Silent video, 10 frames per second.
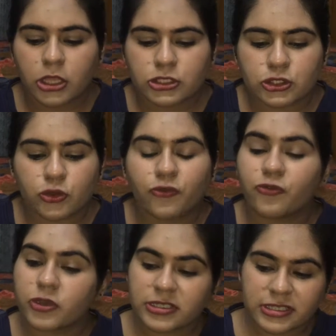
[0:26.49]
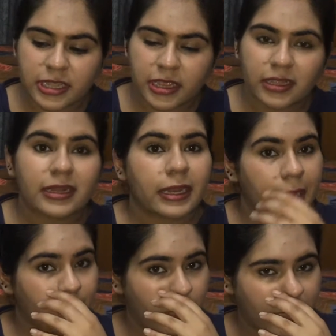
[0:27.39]
So first thing,
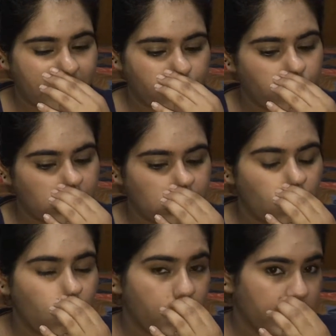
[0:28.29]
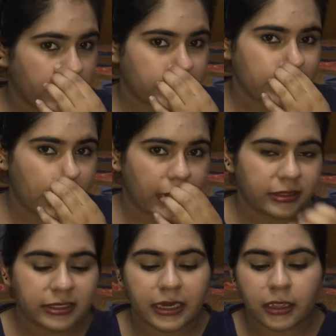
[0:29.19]
I will go ahead
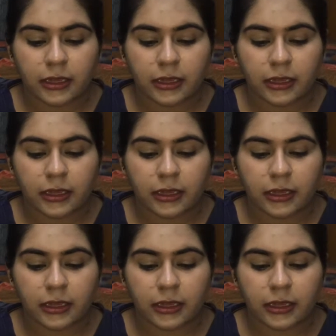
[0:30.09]
and